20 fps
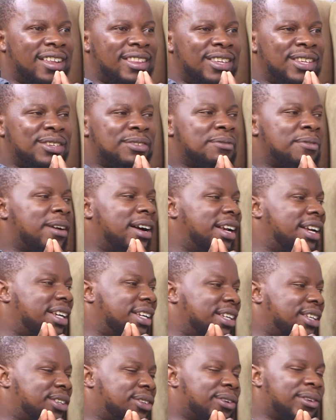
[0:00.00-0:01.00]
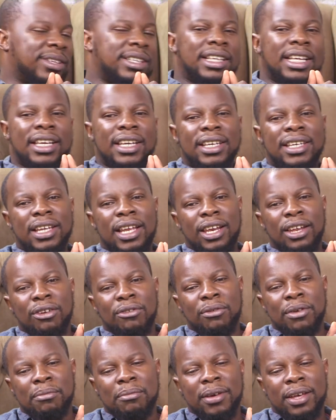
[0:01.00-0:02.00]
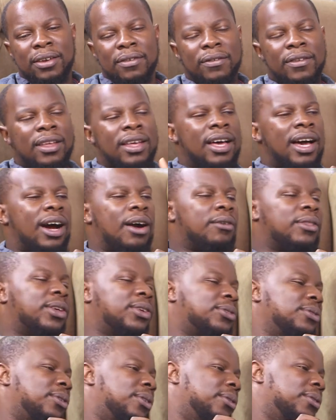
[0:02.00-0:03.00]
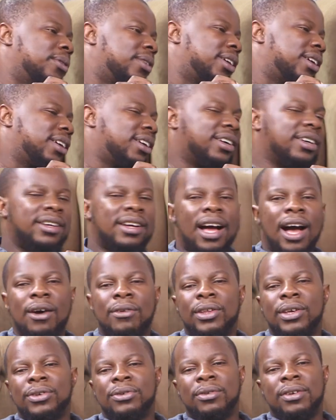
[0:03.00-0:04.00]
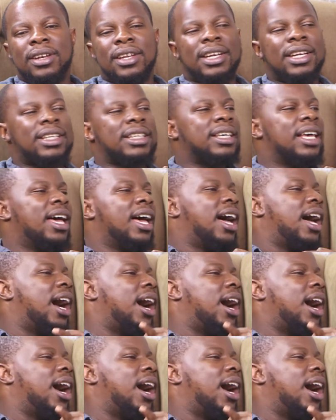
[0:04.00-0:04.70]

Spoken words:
This world is constantly telling women how they should look, how they should dress,